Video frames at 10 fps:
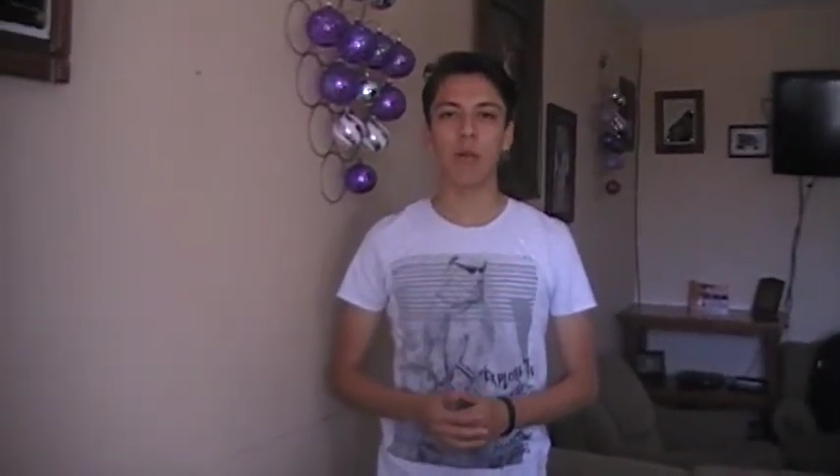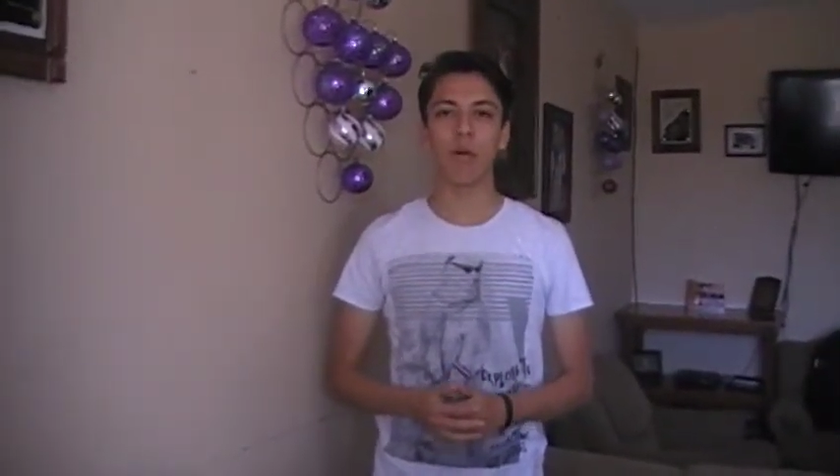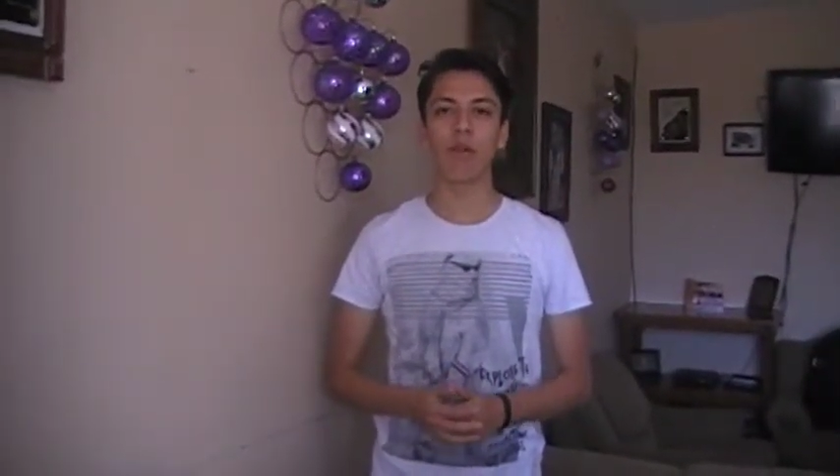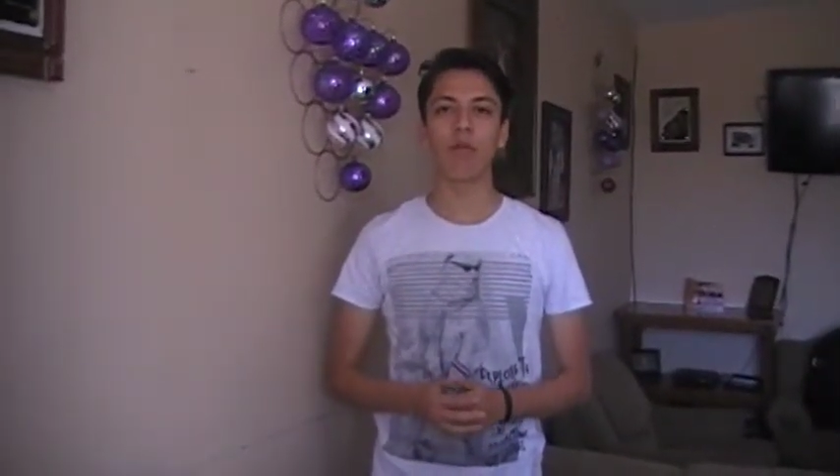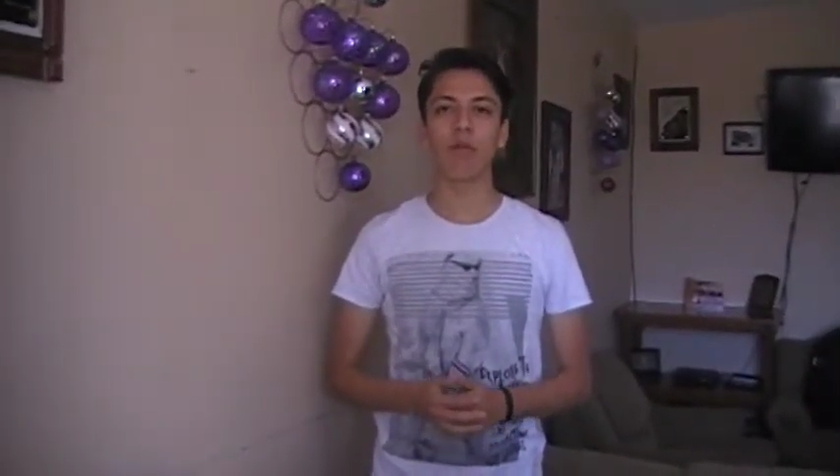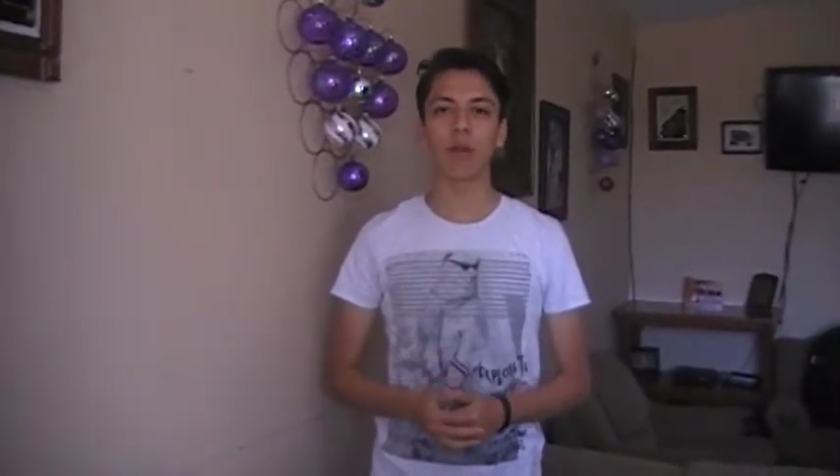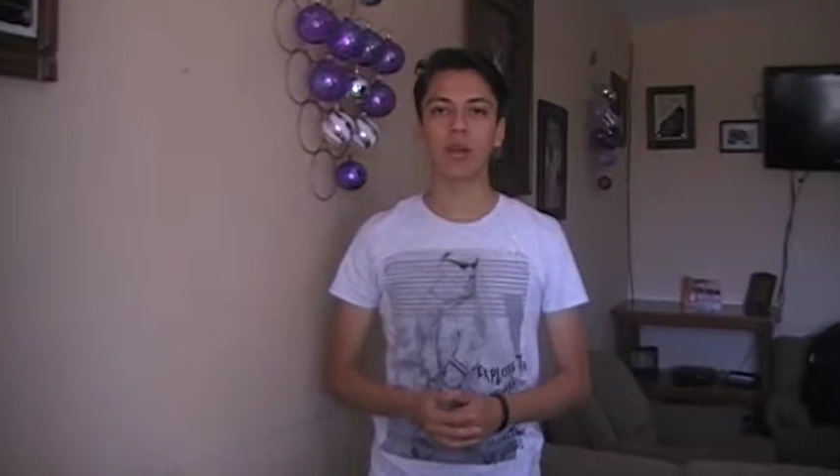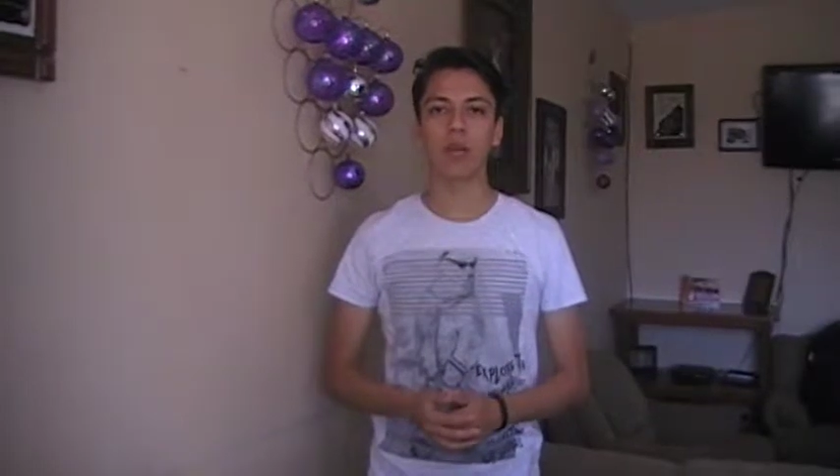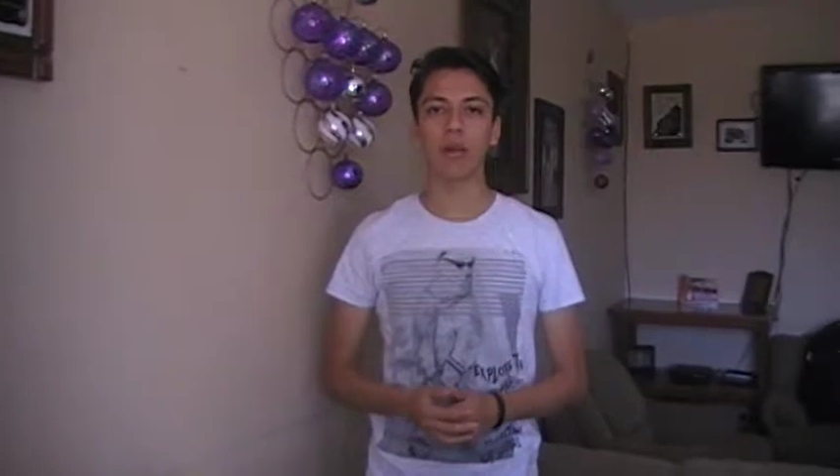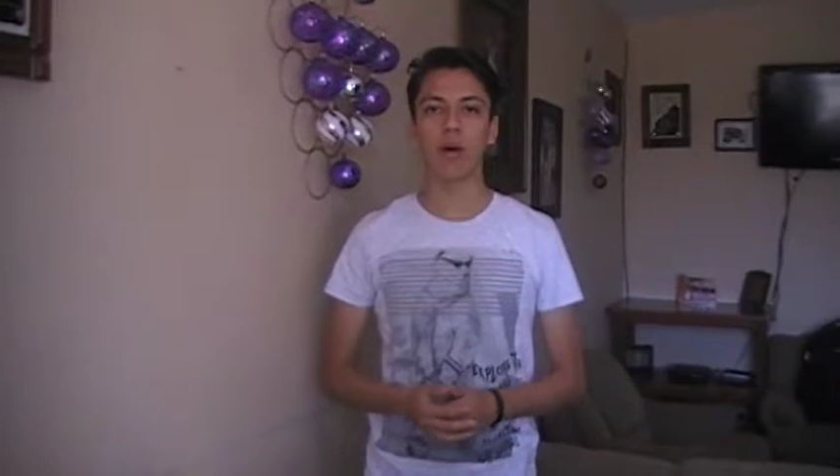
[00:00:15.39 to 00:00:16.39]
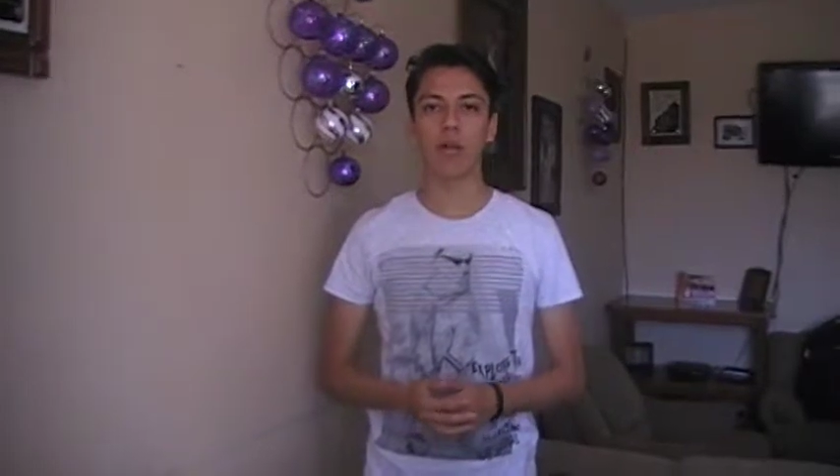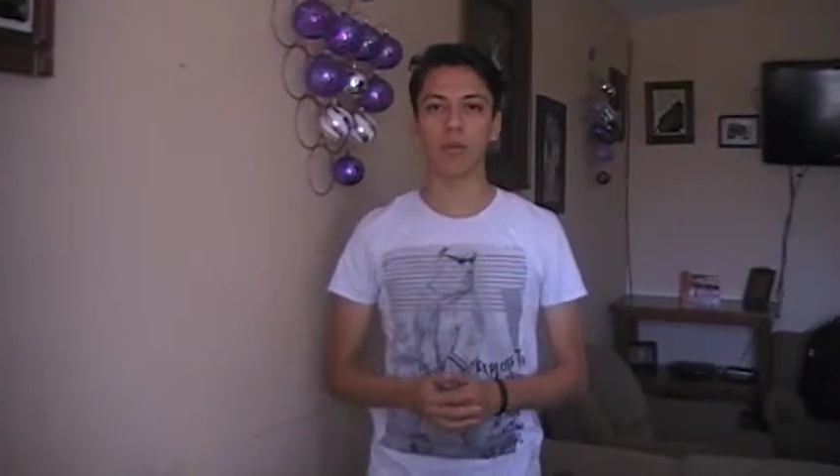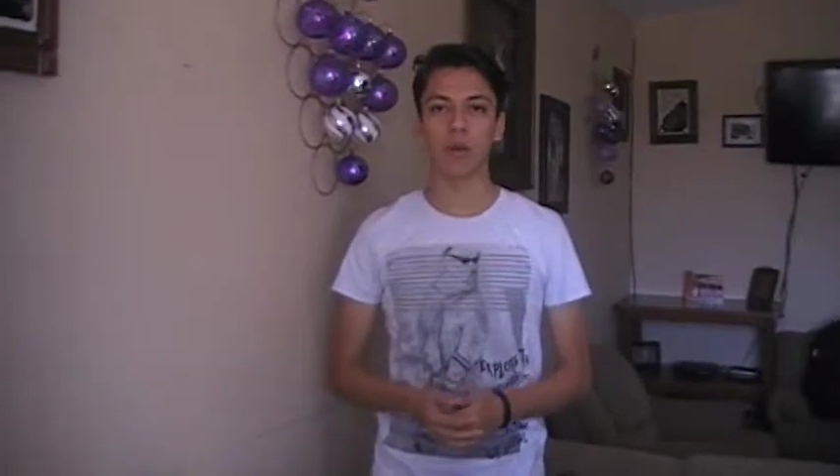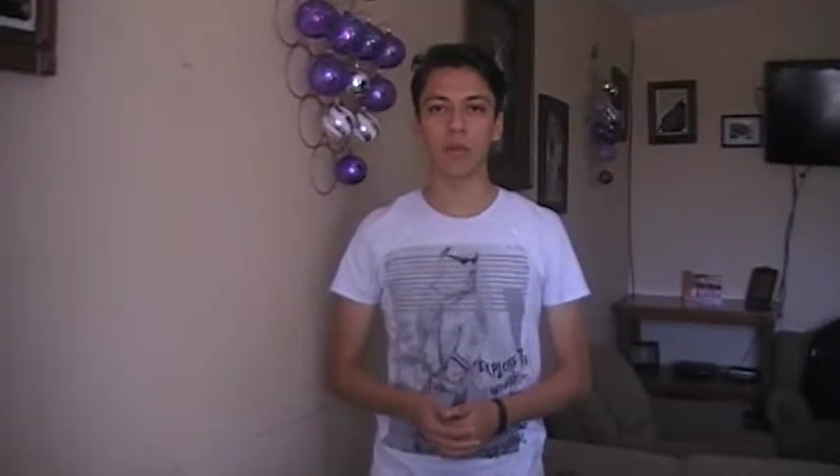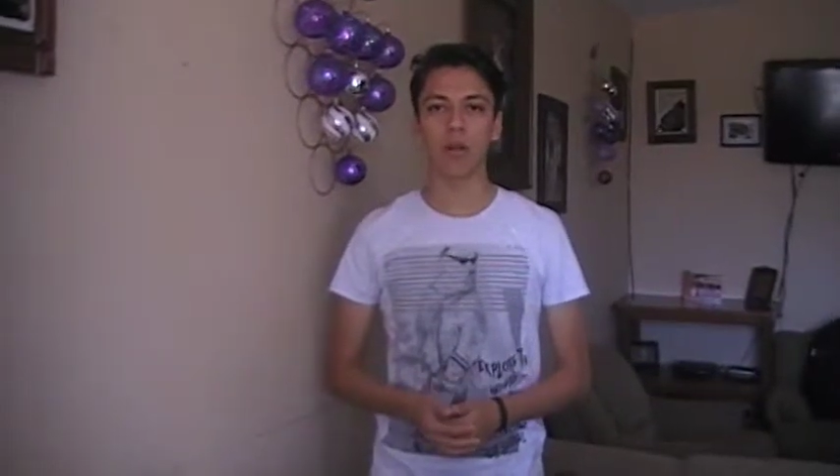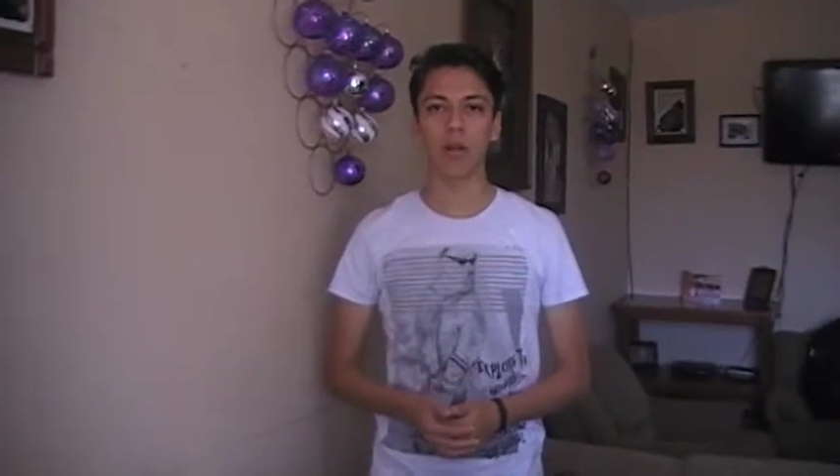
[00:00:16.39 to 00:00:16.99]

way of working with other people.